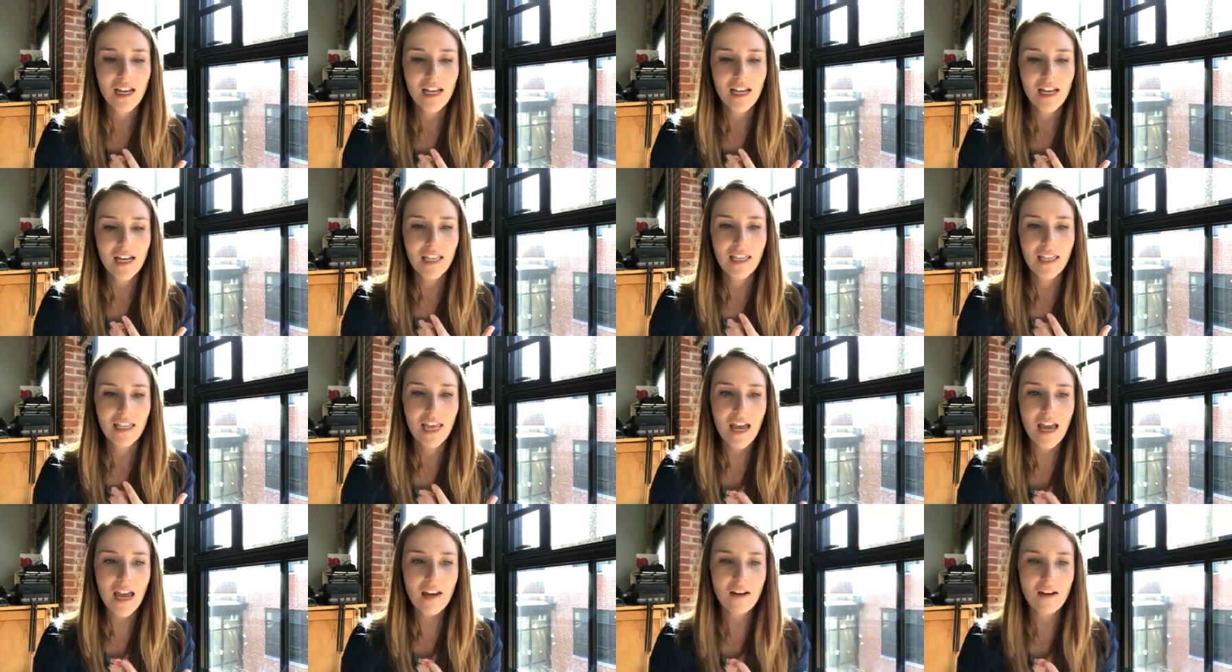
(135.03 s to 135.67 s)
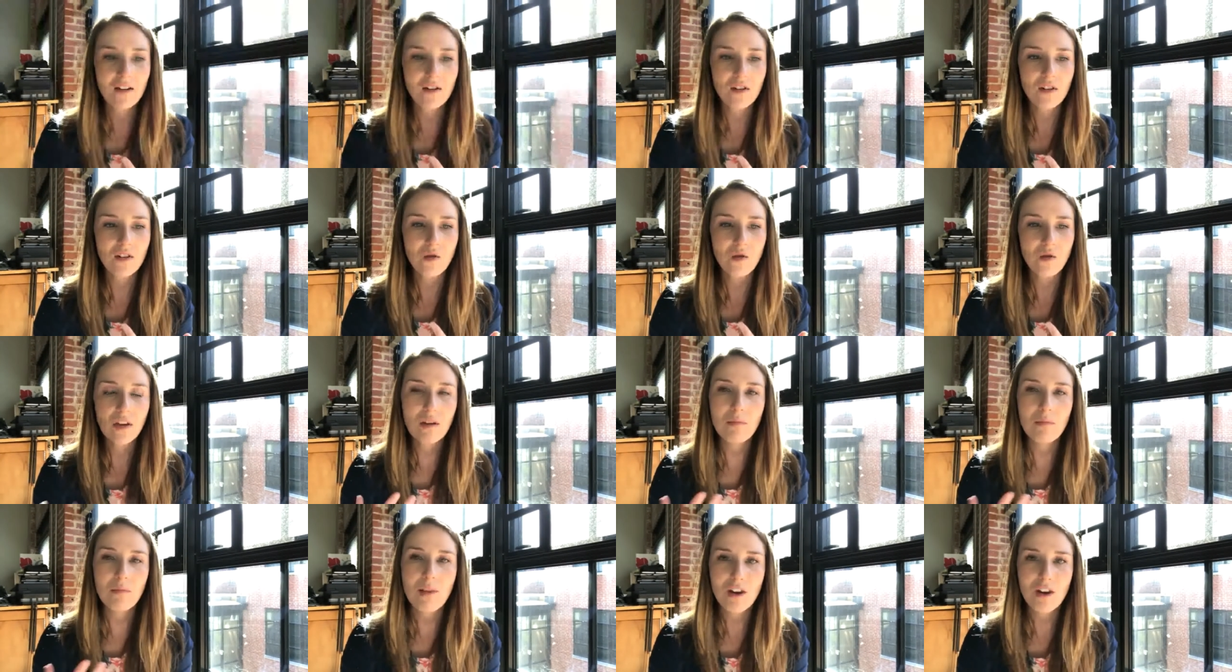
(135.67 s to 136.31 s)
then you can
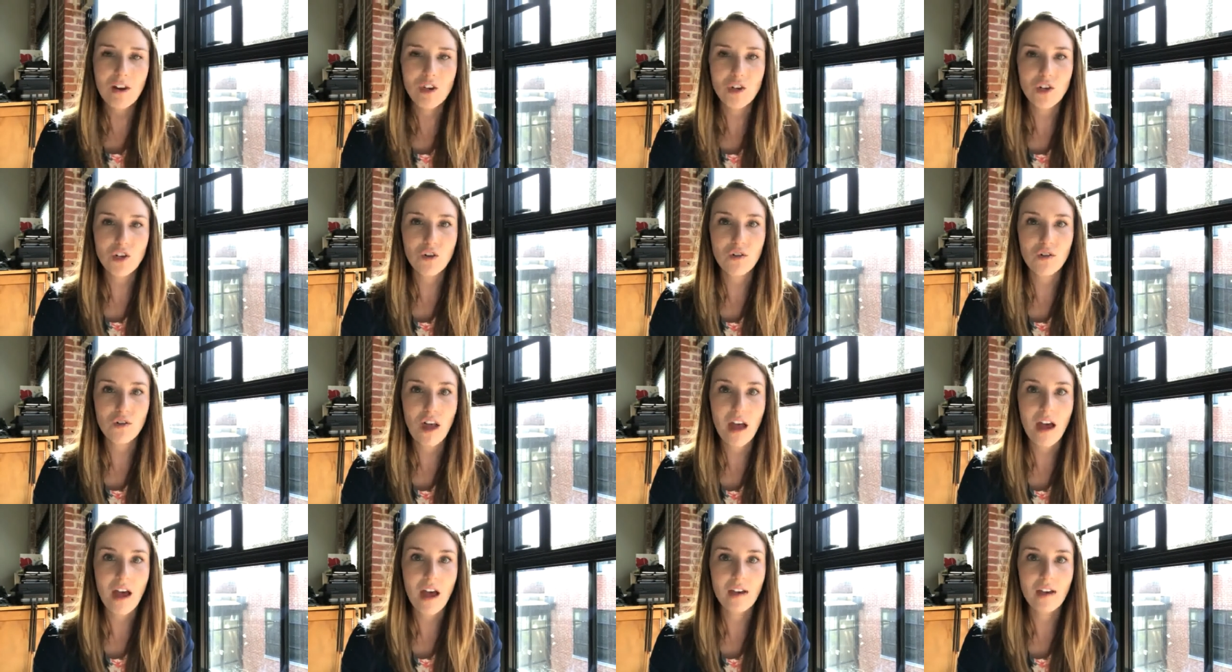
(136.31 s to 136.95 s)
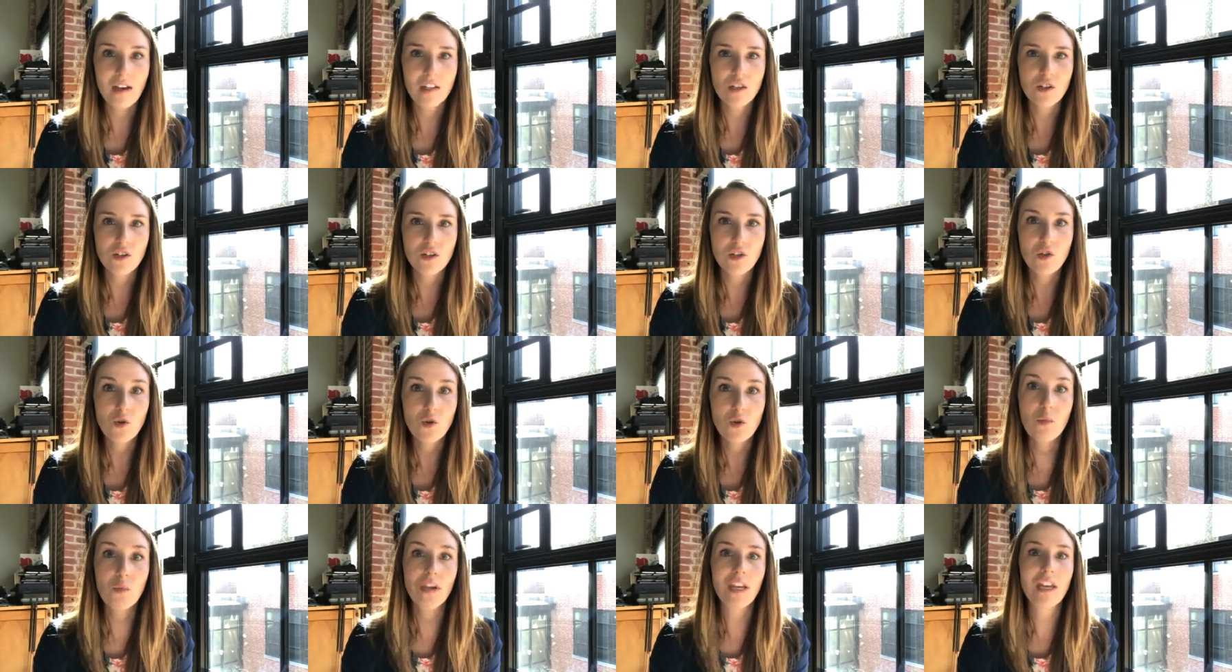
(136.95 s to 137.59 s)
make sure that you
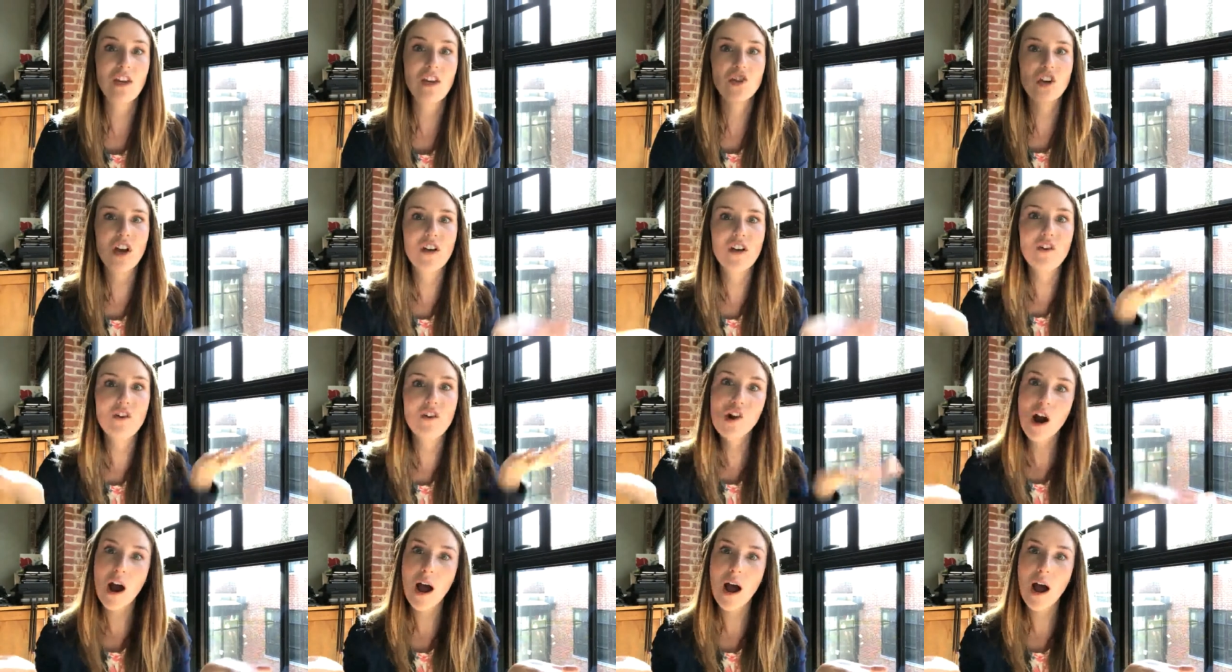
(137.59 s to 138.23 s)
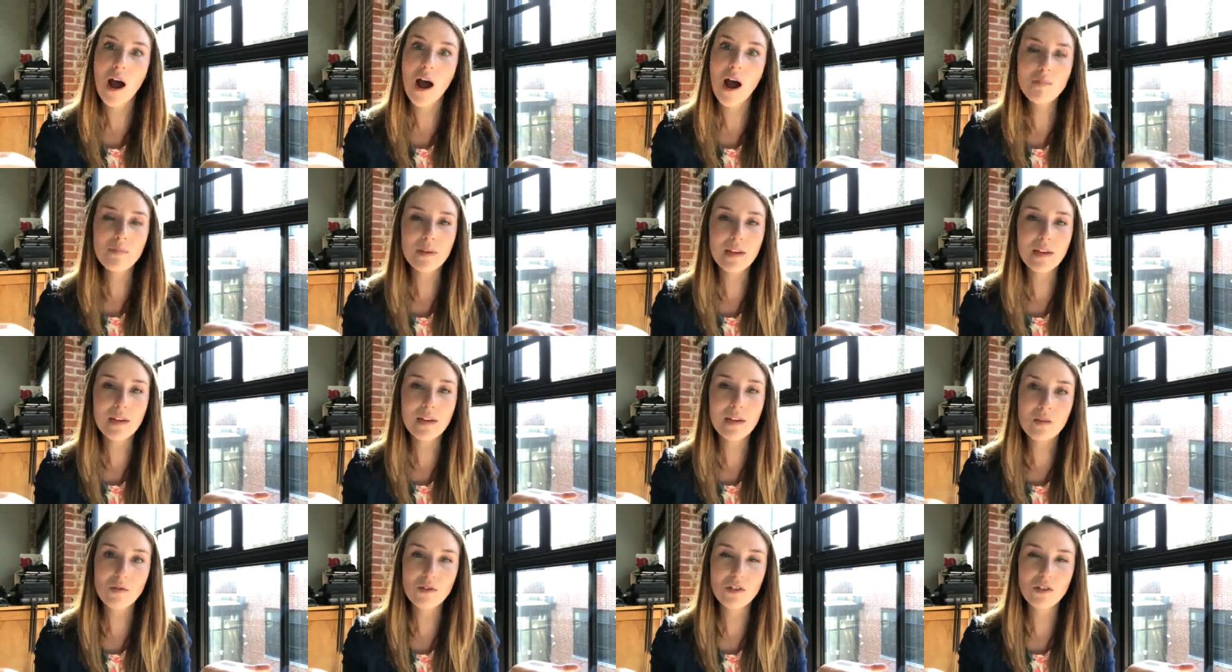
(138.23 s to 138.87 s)
bring each other up in
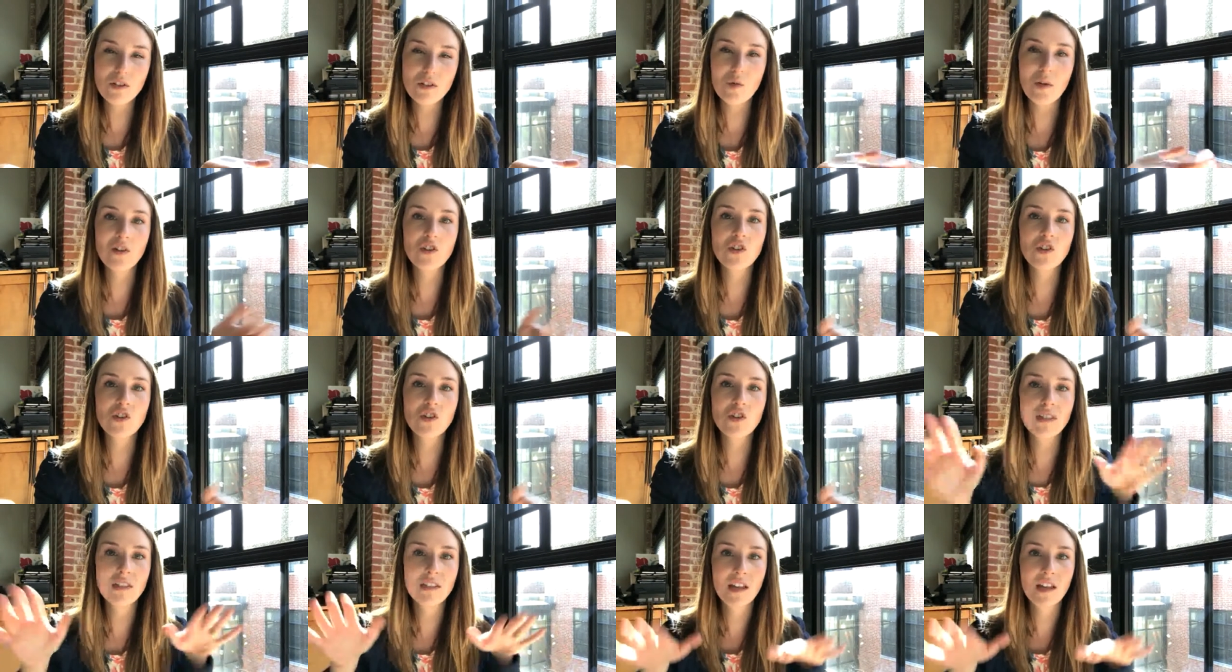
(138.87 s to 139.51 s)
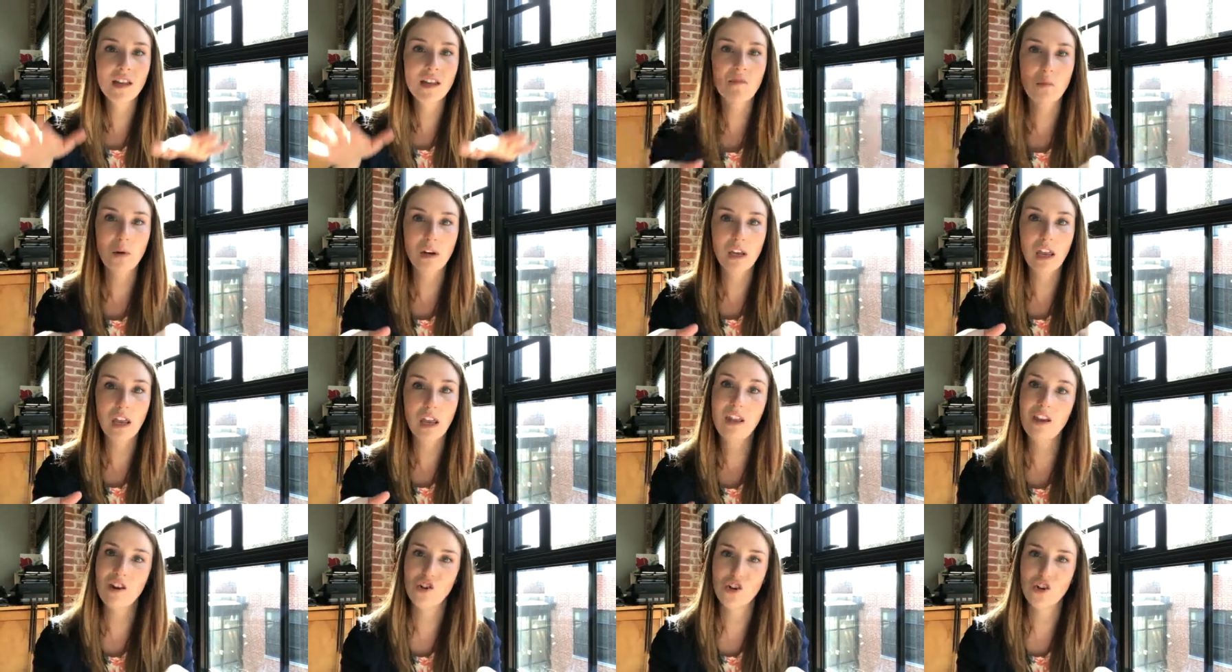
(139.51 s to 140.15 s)
those situations instead of bringing
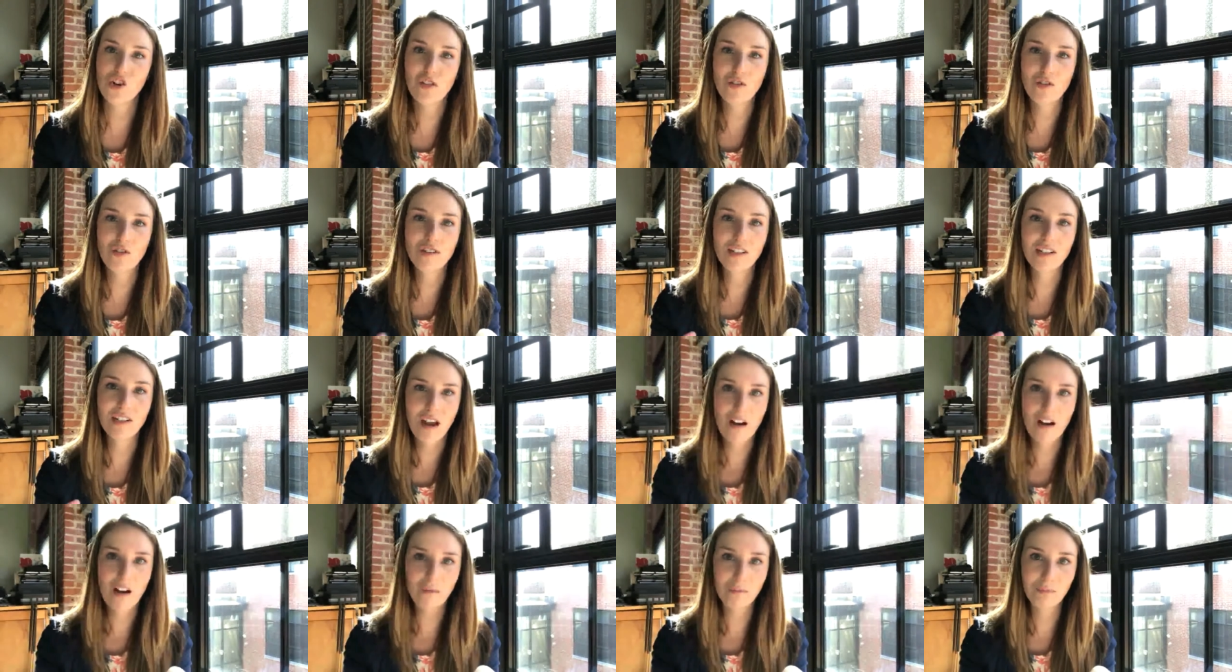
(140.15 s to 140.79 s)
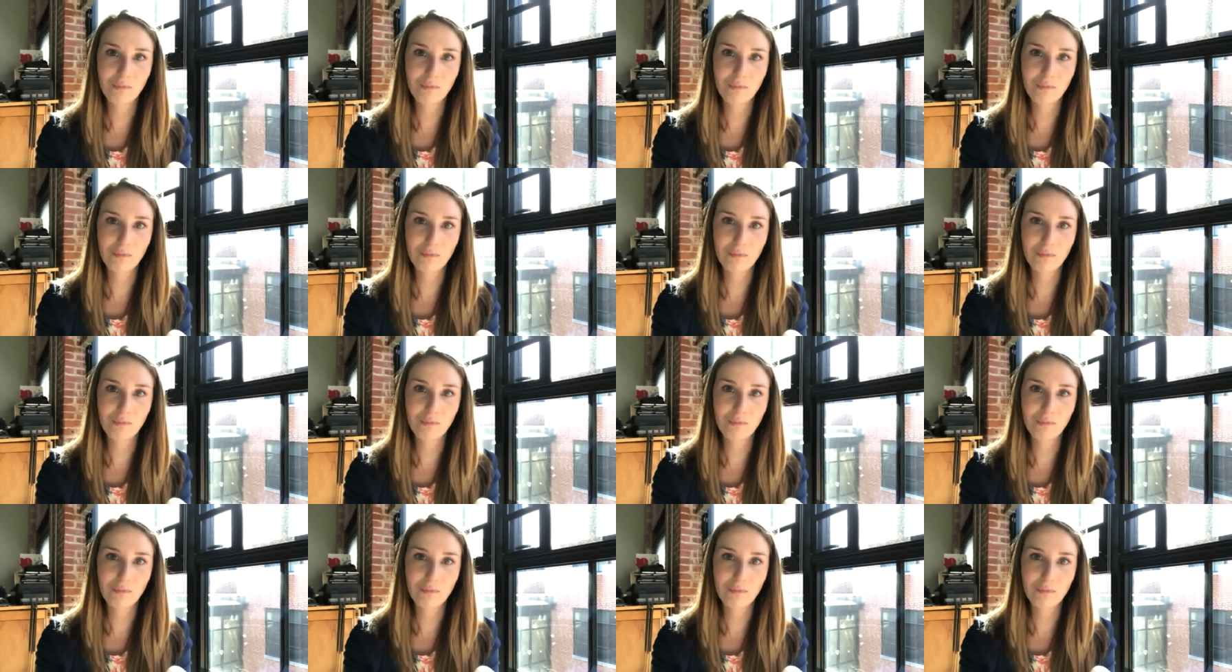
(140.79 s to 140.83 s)
each other down.